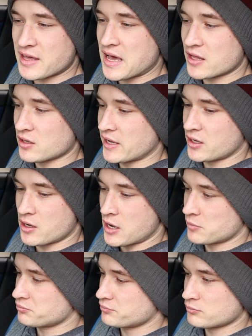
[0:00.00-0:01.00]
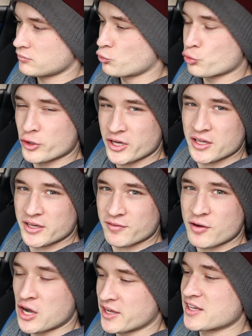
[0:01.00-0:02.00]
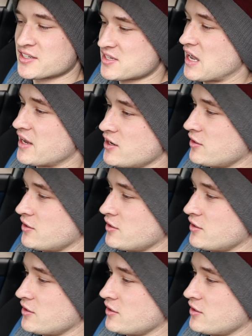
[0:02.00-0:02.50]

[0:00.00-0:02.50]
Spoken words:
that, like, I'm really fucking excited.